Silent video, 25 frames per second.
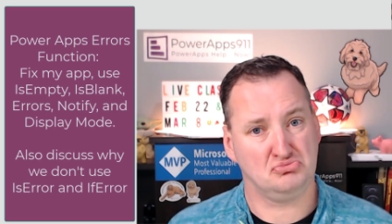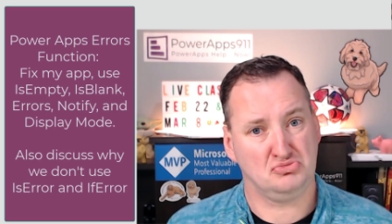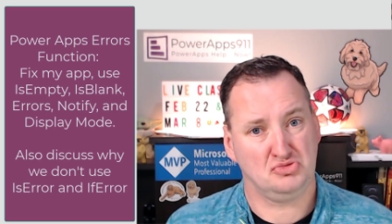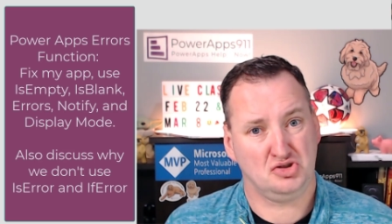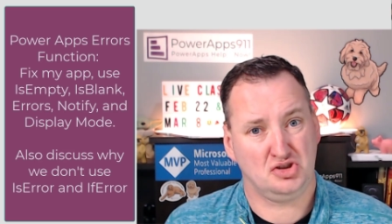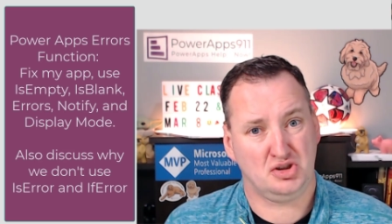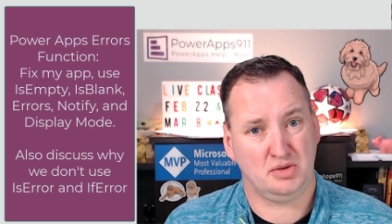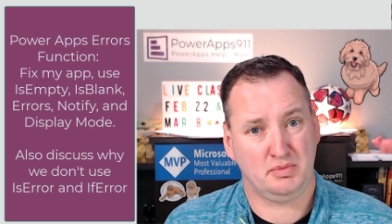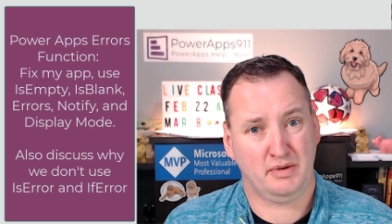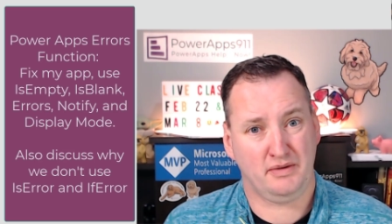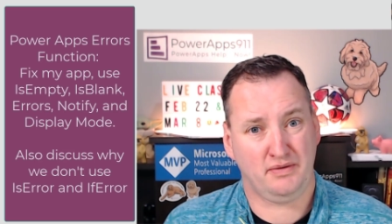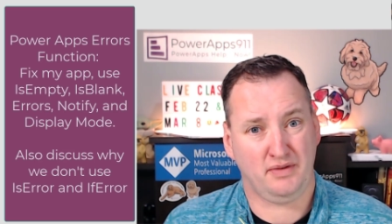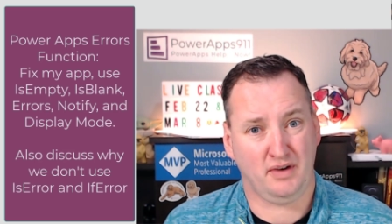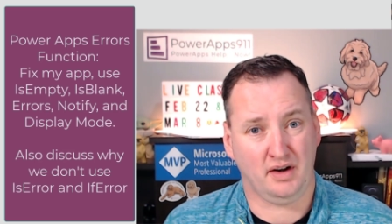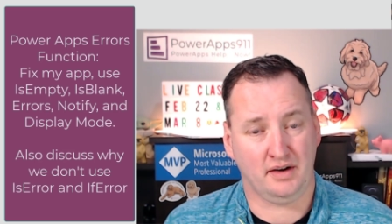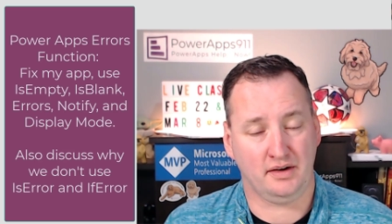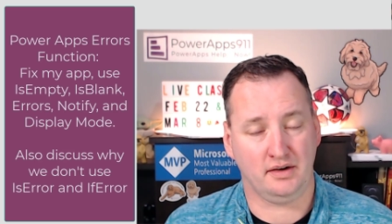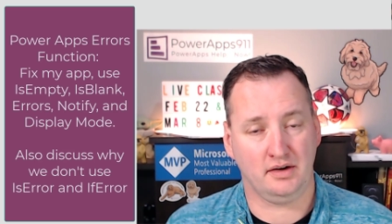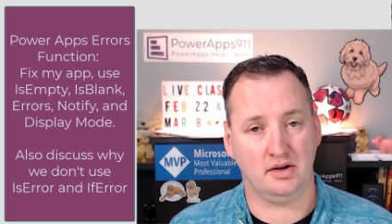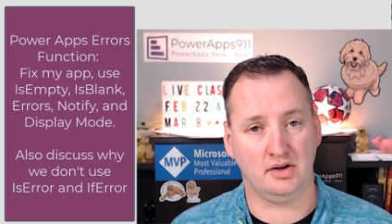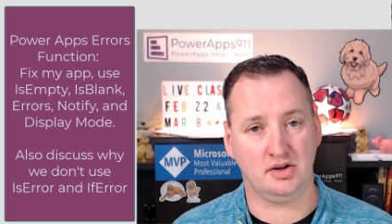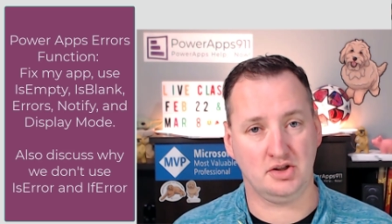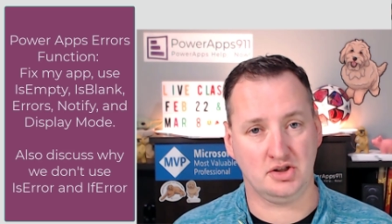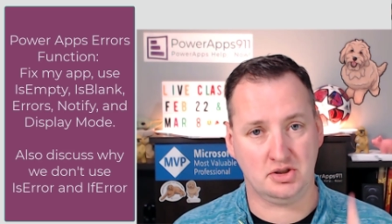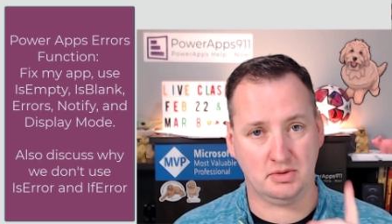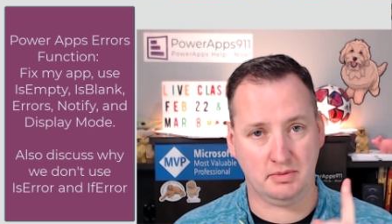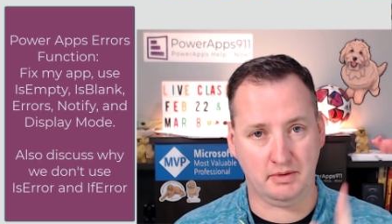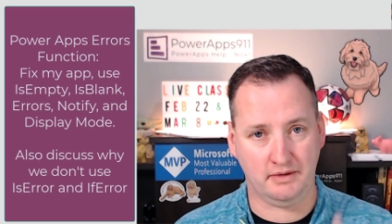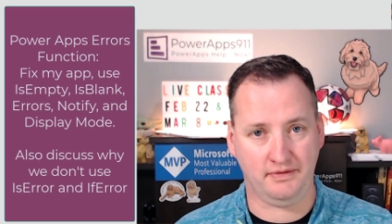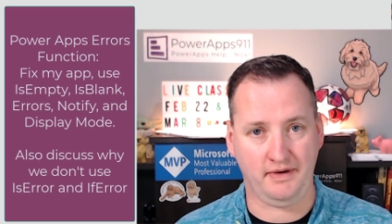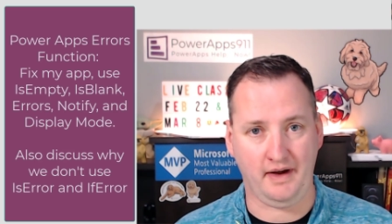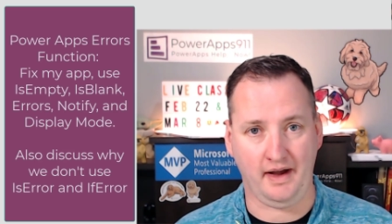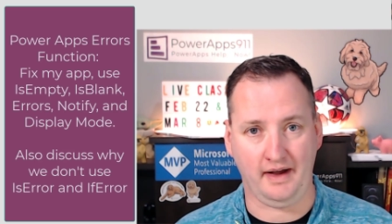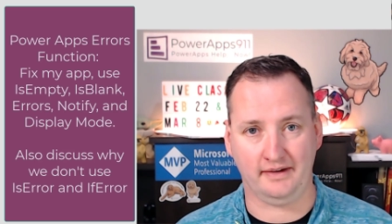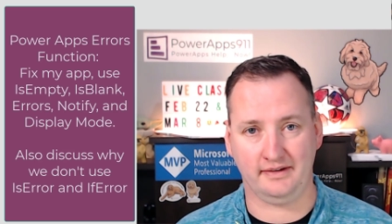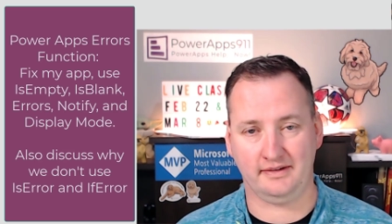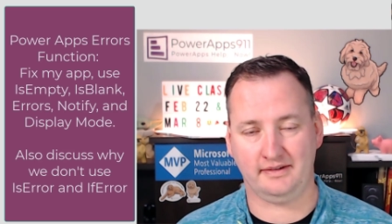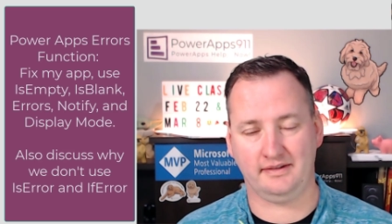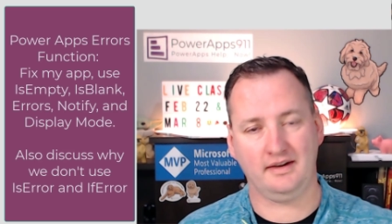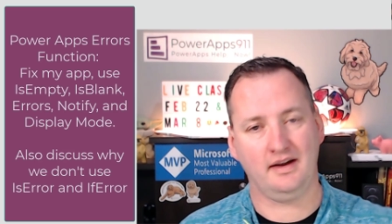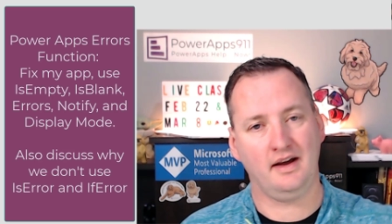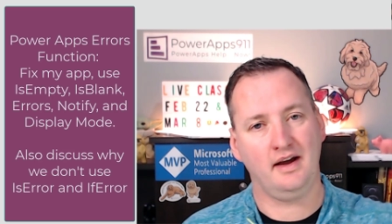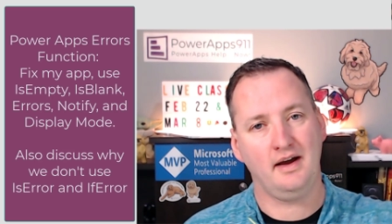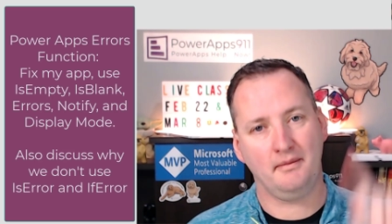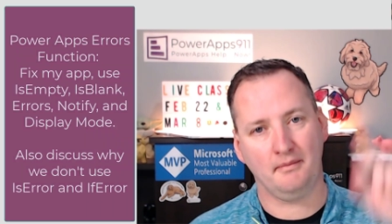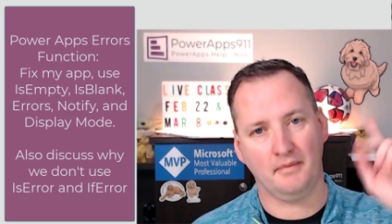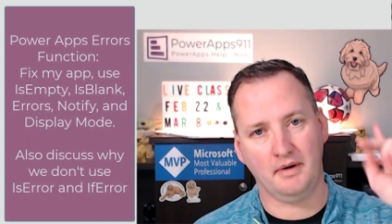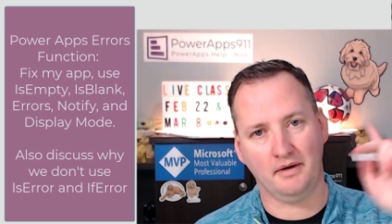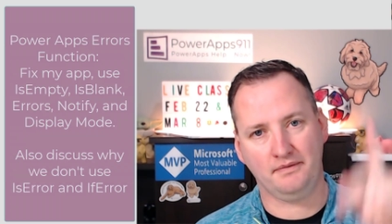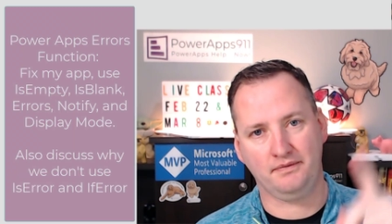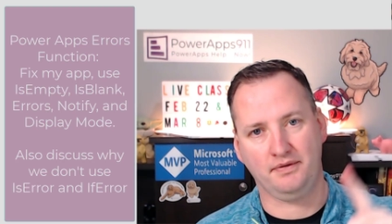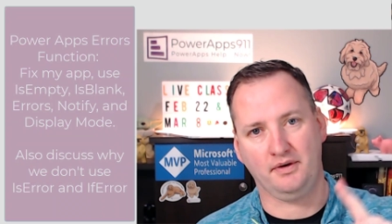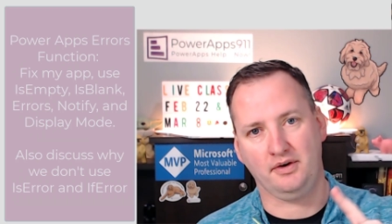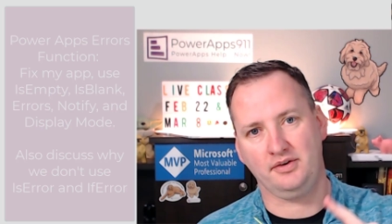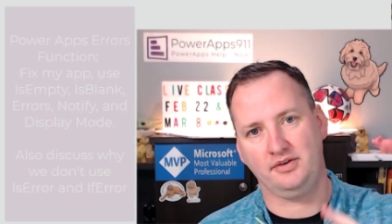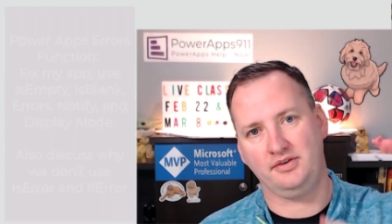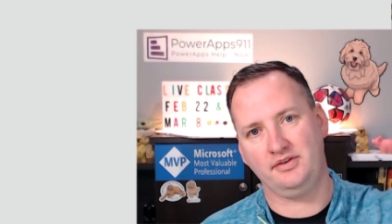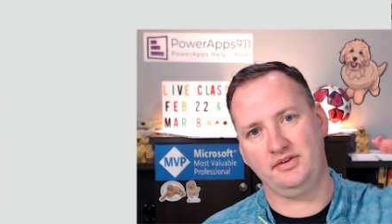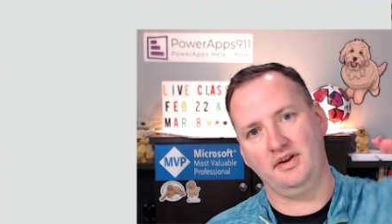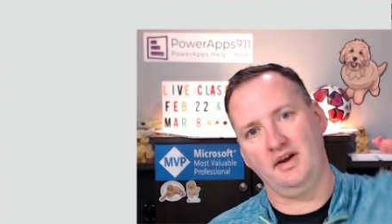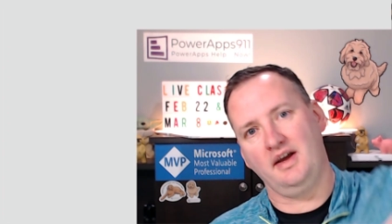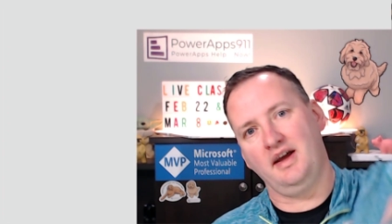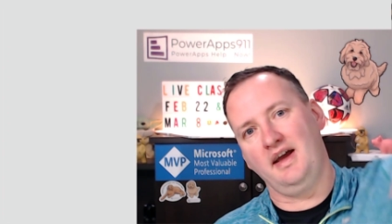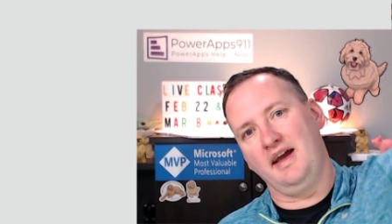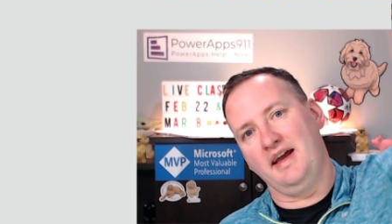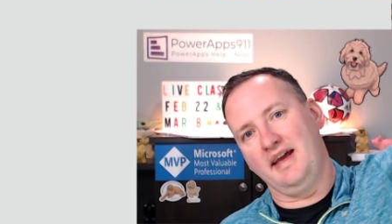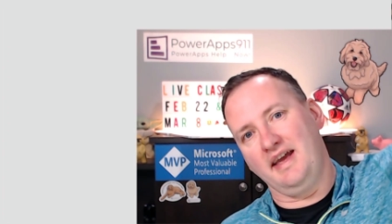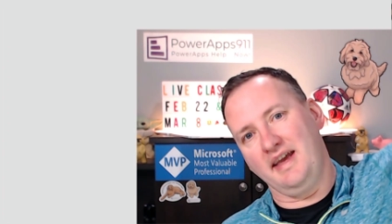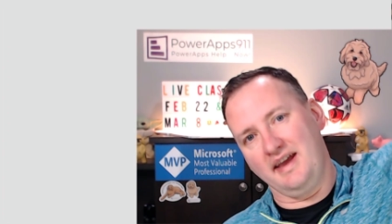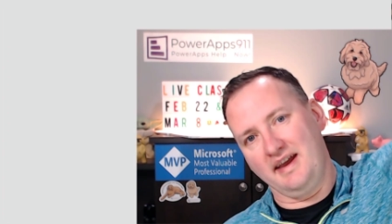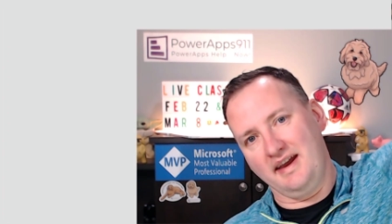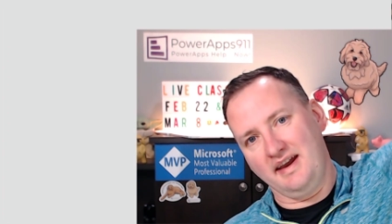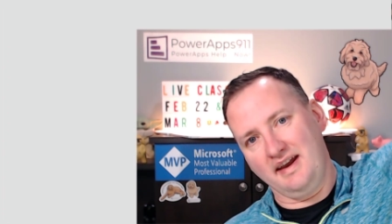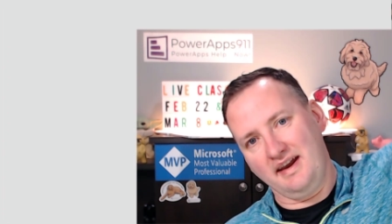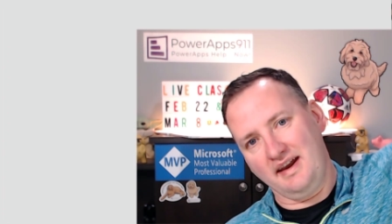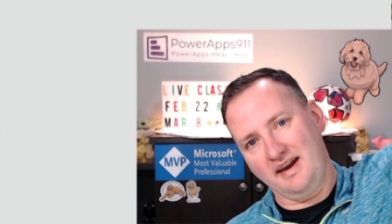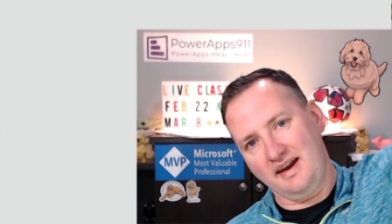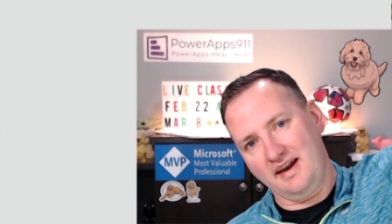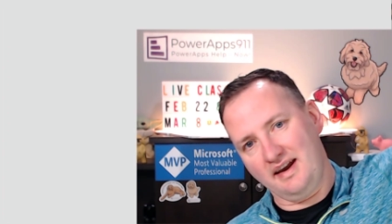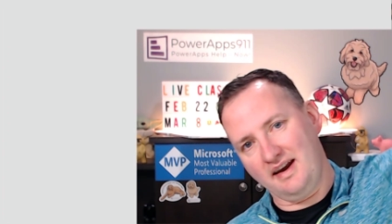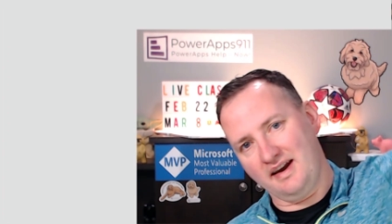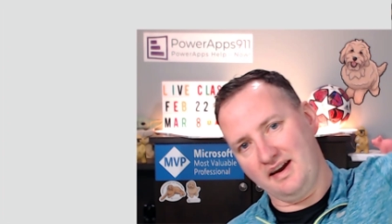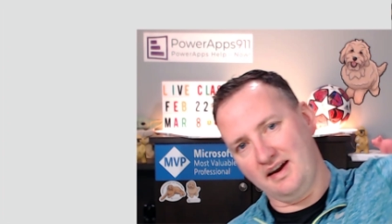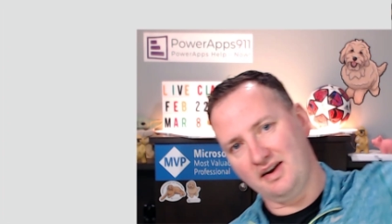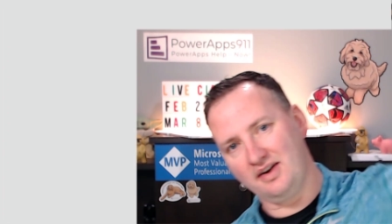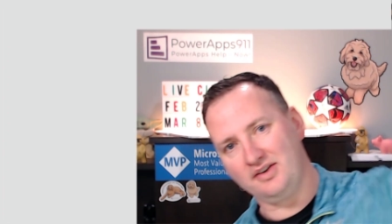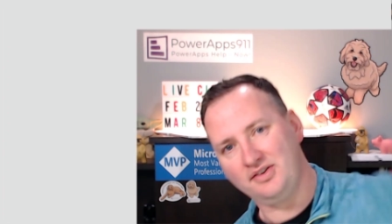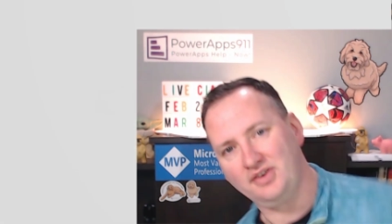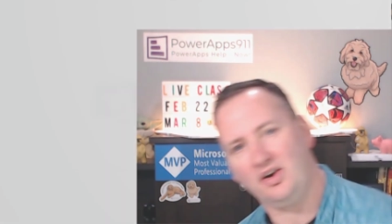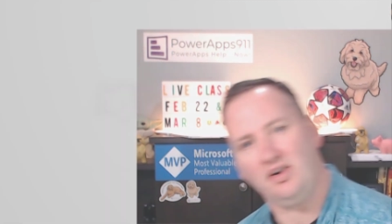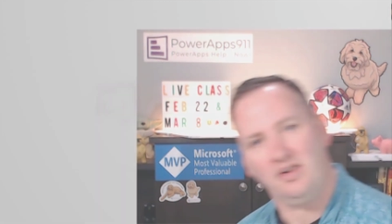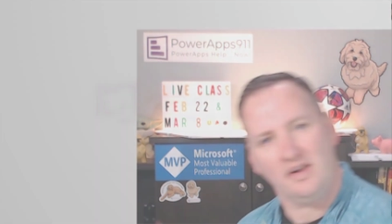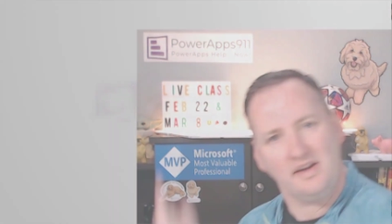Should be fun, should be fast. But first, here's our